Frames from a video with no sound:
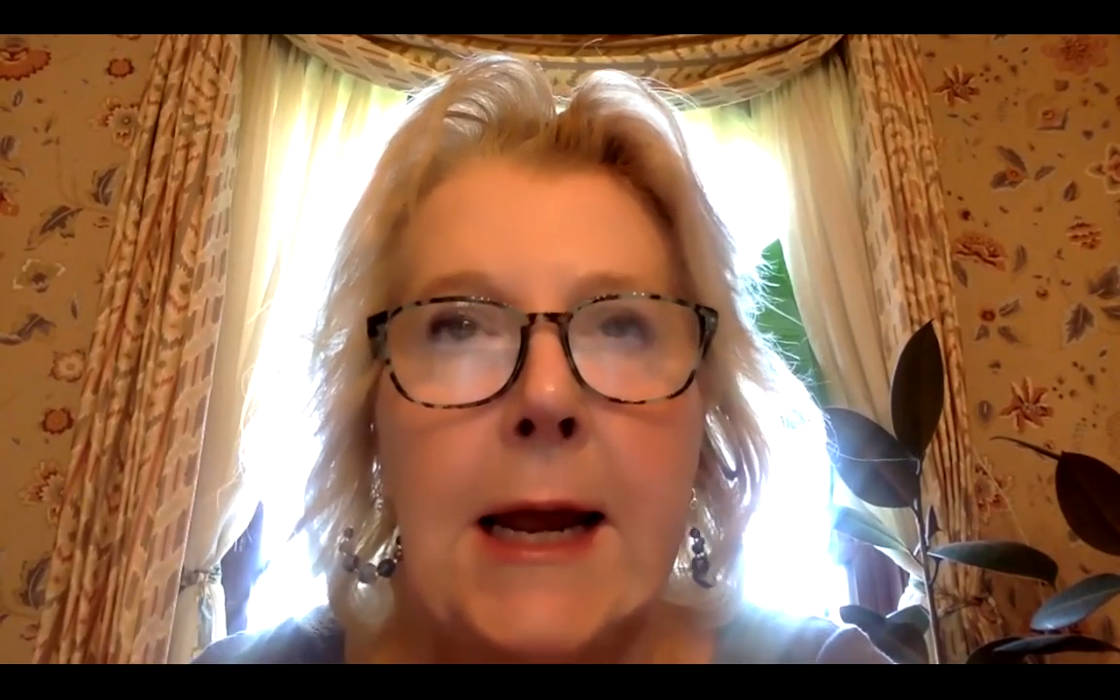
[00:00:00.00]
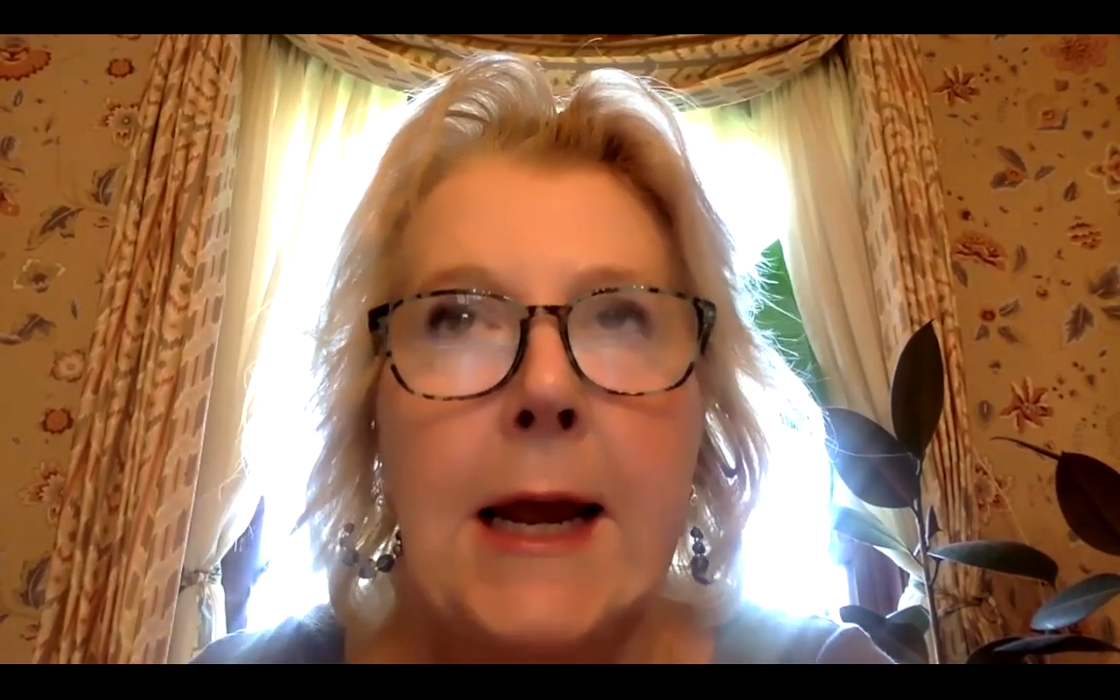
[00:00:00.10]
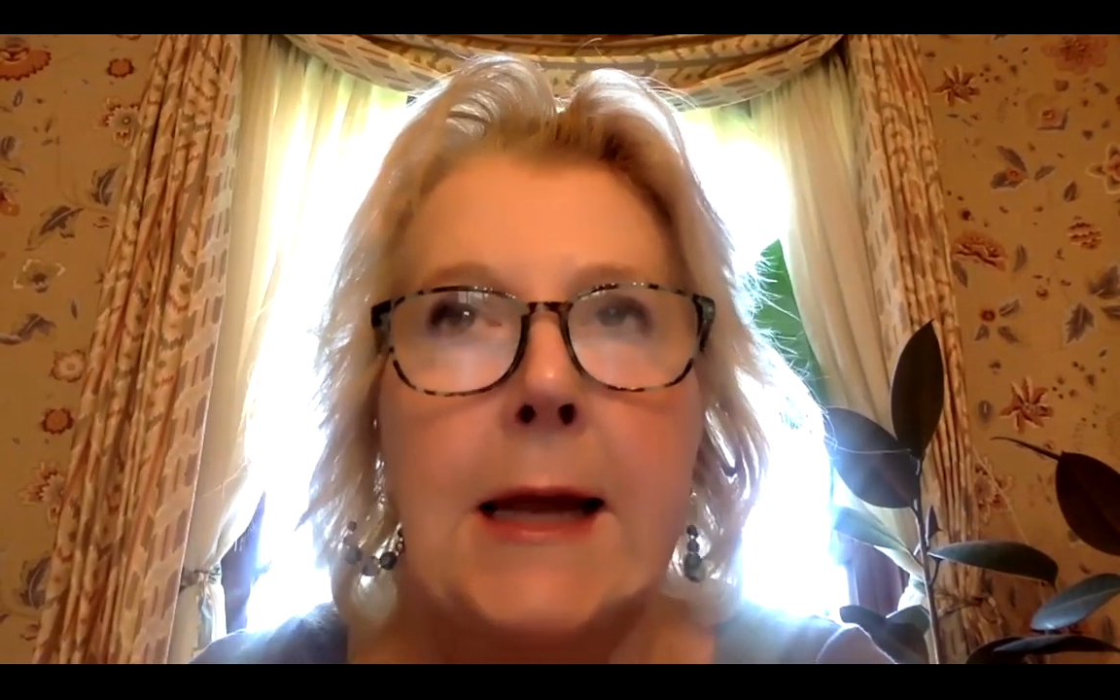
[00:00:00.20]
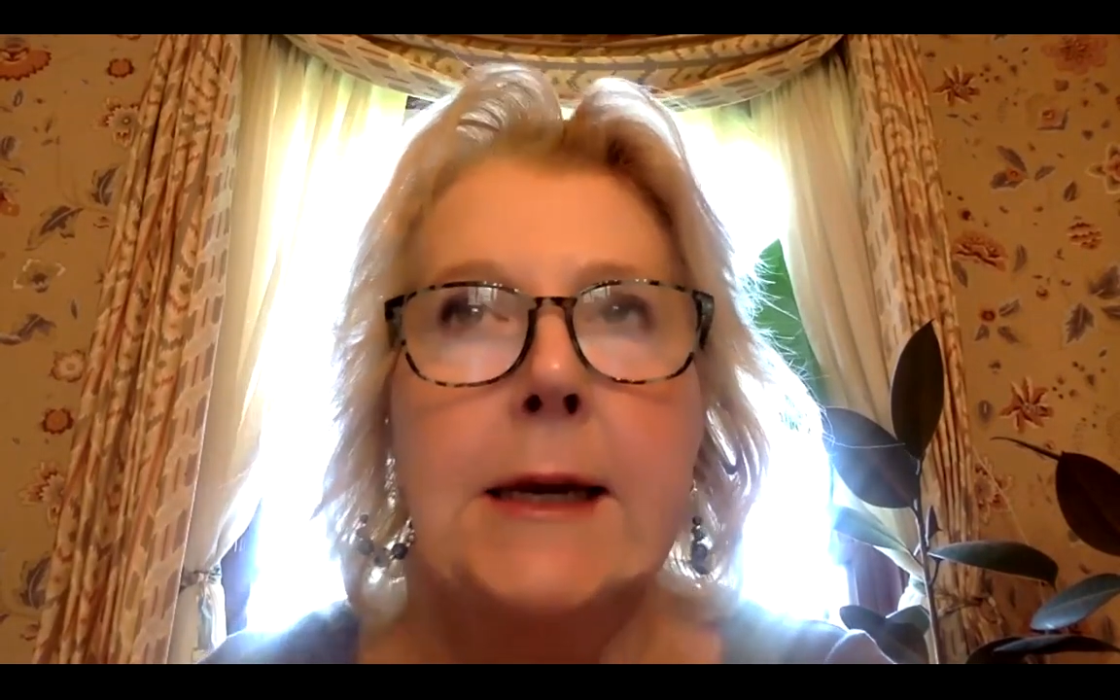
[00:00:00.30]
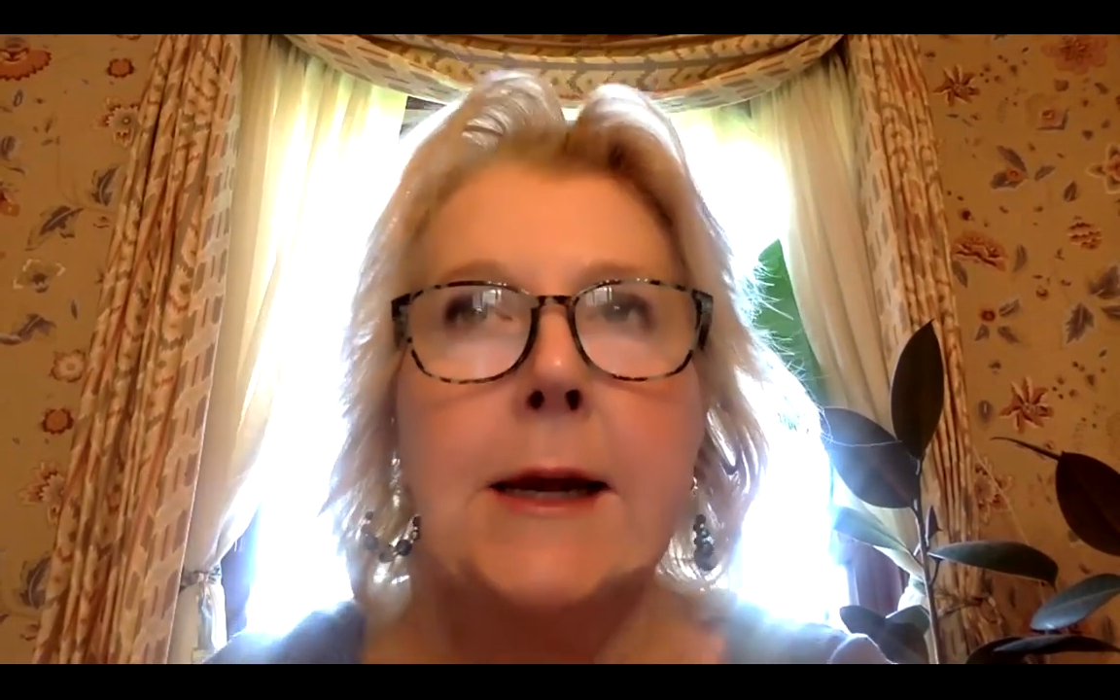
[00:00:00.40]

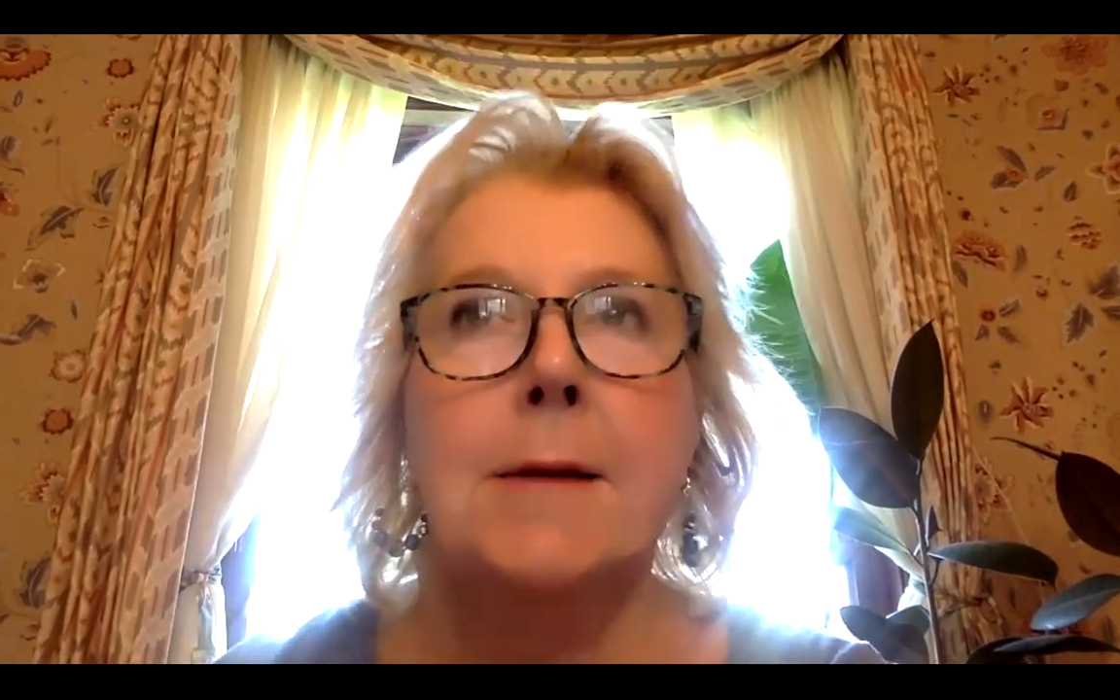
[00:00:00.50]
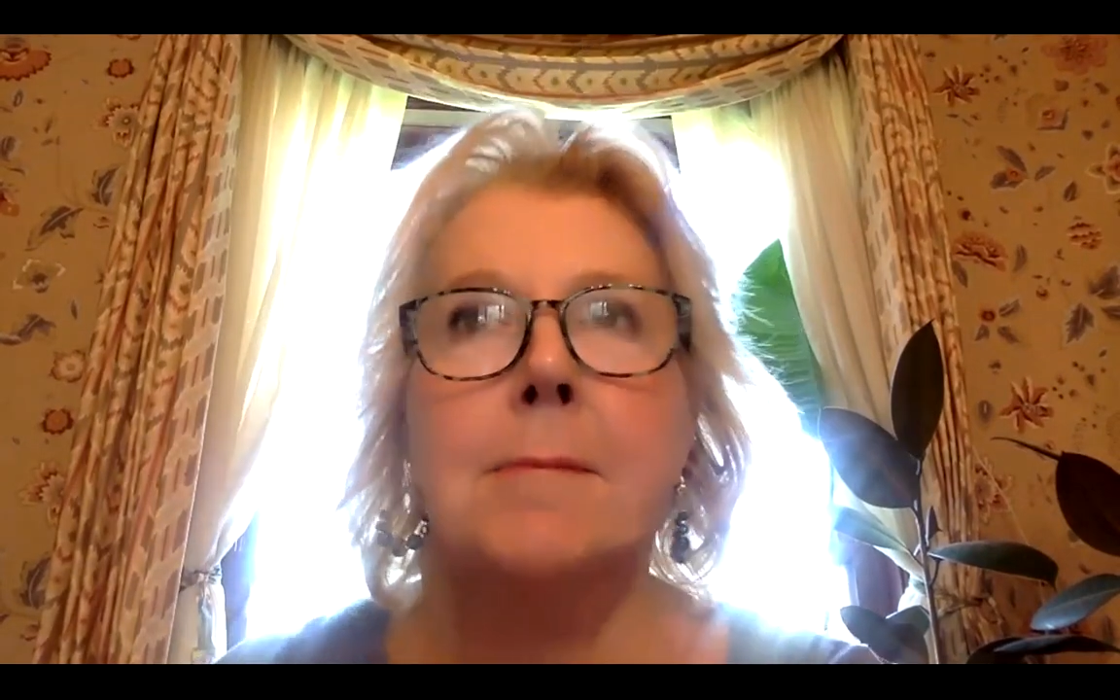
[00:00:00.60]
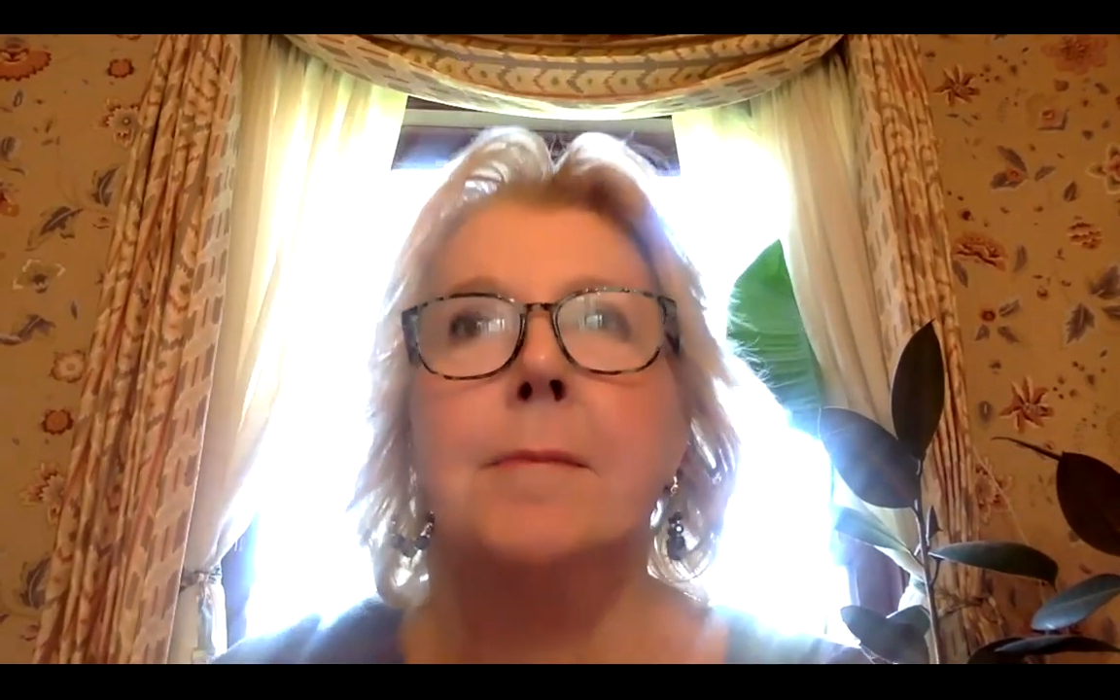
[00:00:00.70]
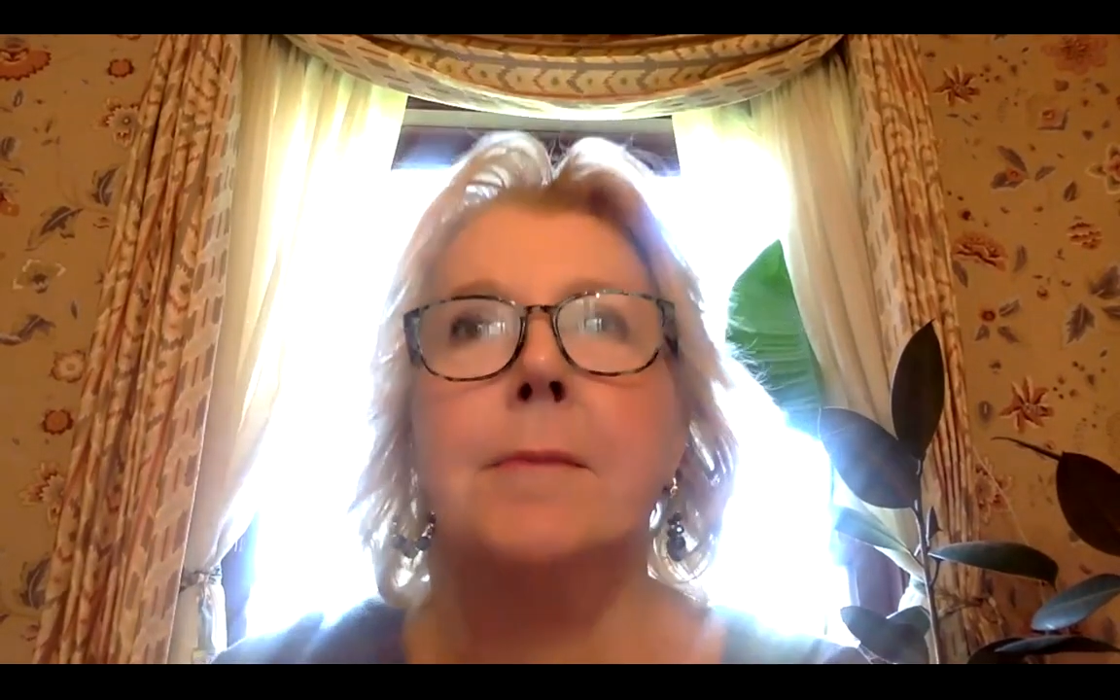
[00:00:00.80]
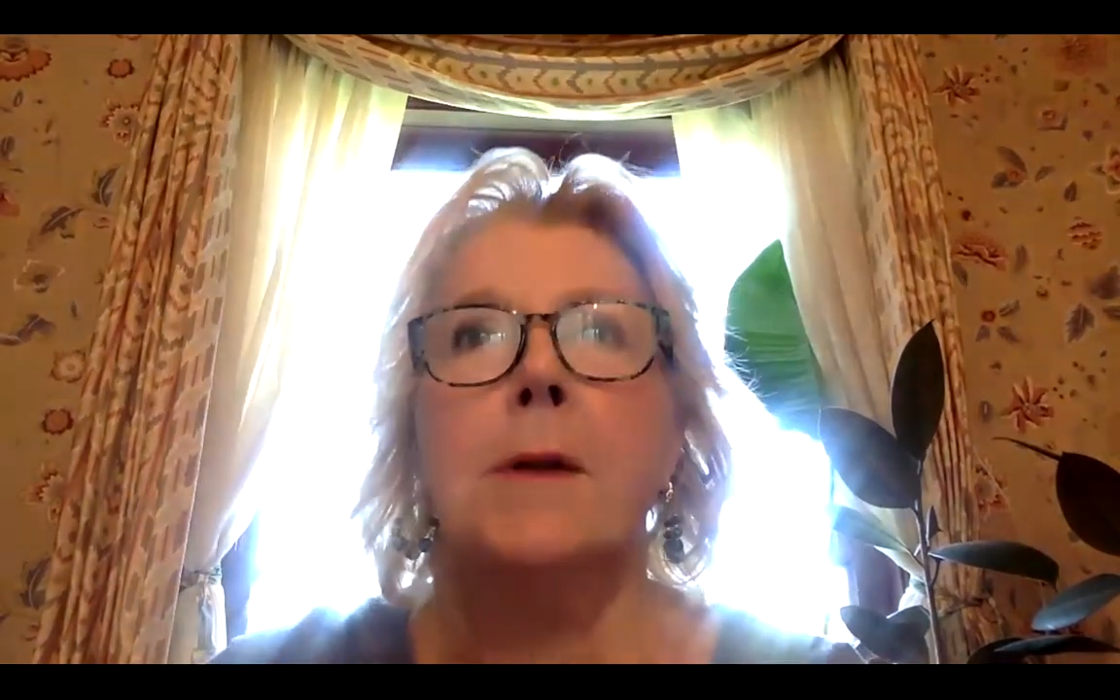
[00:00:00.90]
and the